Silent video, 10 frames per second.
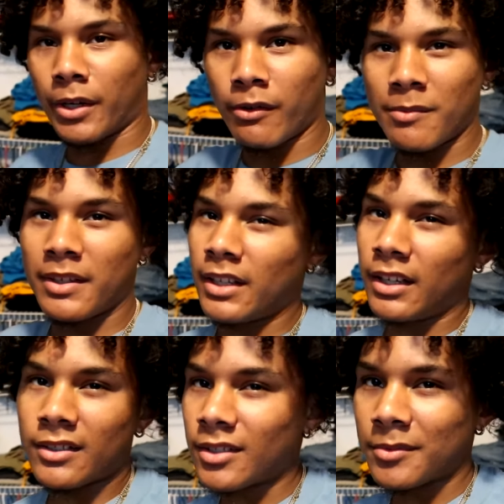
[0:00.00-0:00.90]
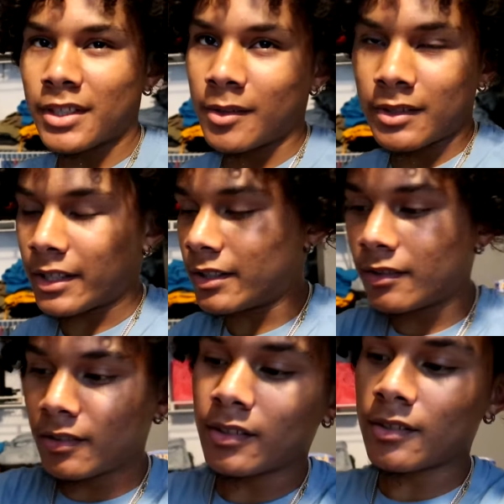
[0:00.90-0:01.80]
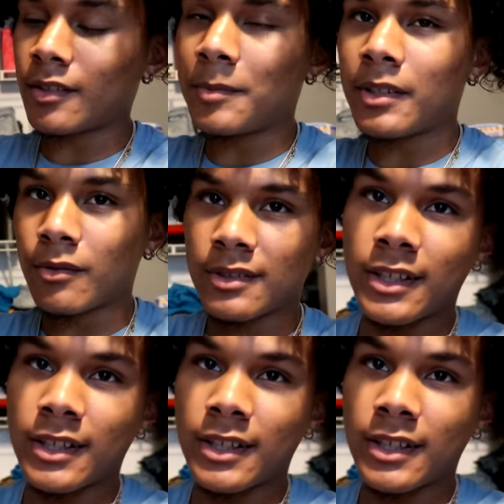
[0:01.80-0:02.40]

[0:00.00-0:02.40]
bear with me guys. Sometimes like there's just gonna be those